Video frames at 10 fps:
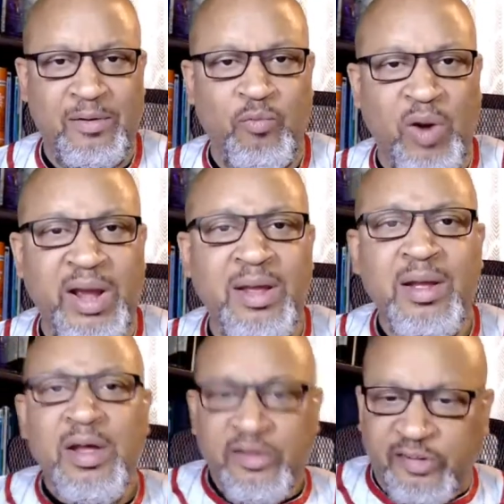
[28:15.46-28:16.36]
right?
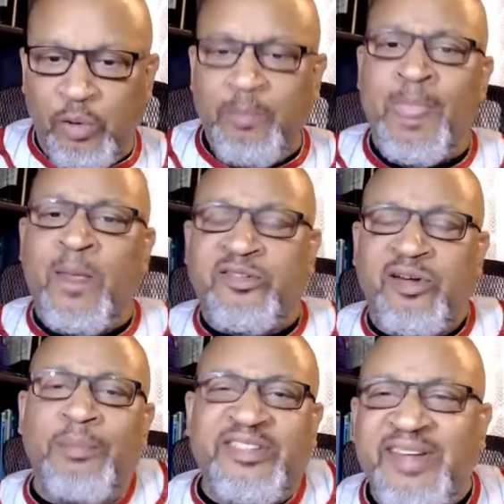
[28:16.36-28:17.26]
So
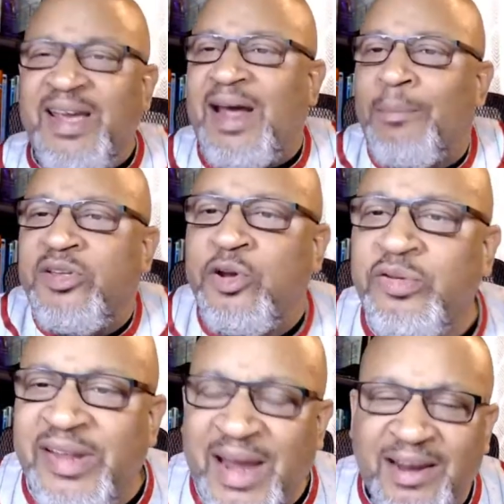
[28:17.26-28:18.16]
I'm saying, I'm
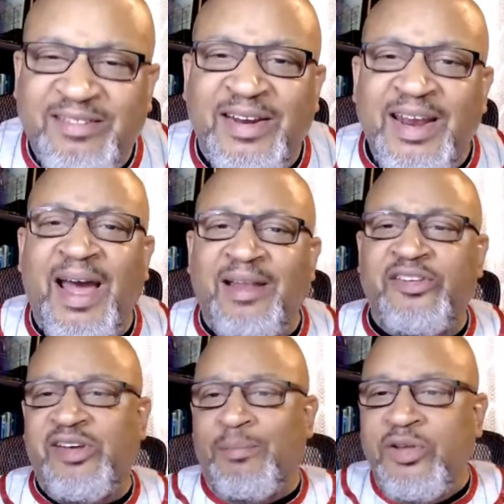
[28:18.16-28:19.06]
using that as an
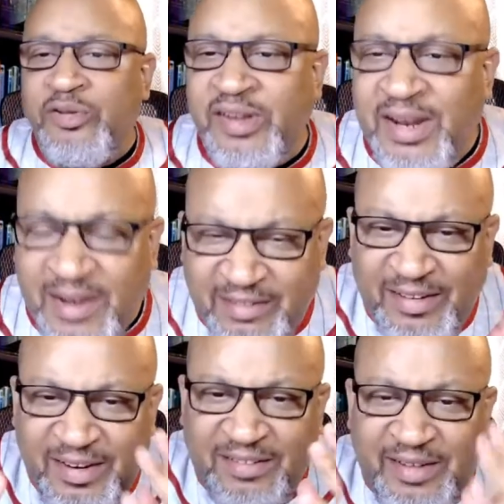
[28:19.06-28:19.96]
analogy. I'm using it as
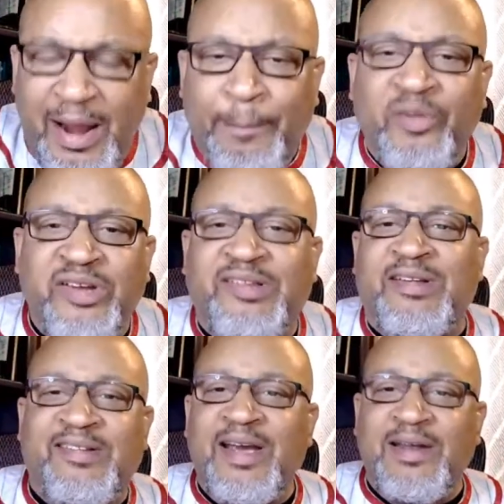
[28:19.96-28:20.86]
an example just to
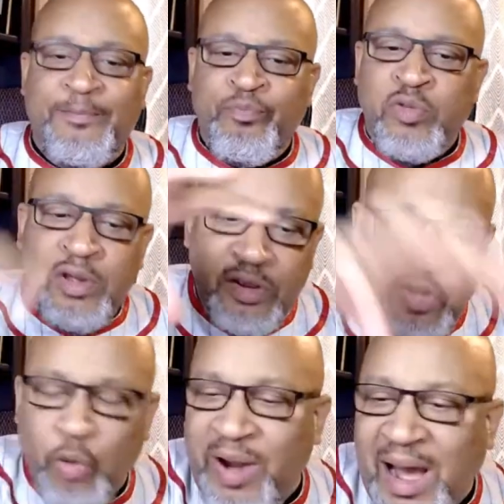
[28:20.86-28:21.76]
say that
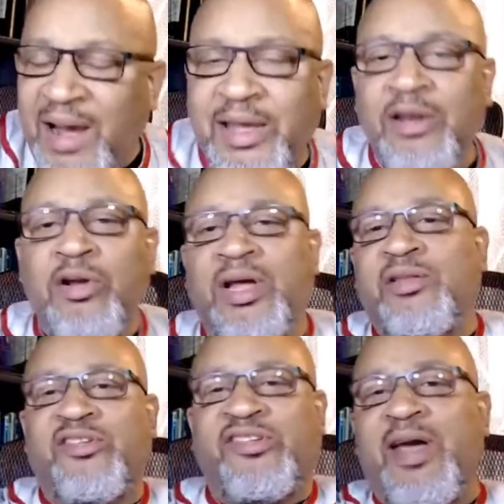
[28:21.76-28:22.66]
you and I can look
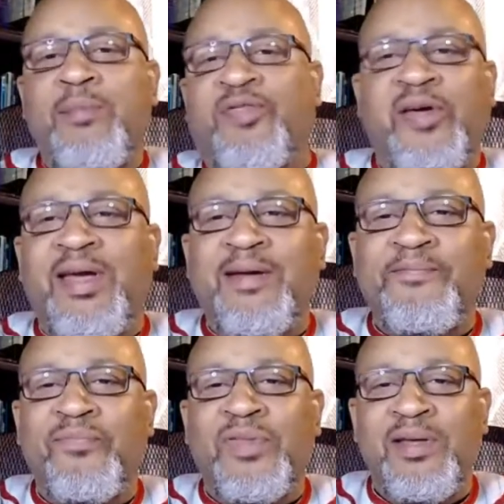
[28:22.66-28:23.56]
at the same
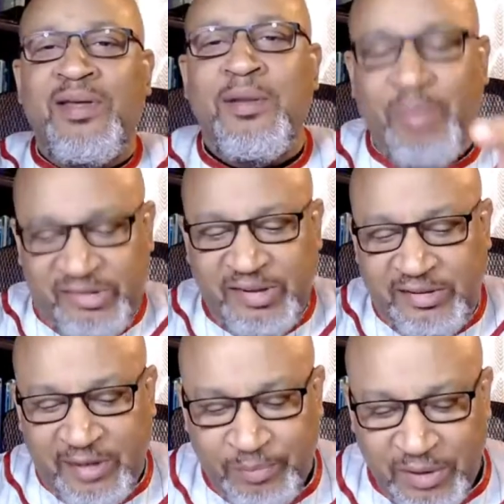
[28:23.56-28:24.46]
thing, but see
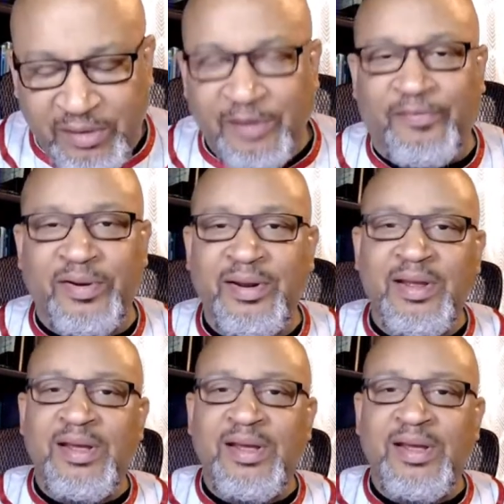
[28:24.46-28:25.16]
something different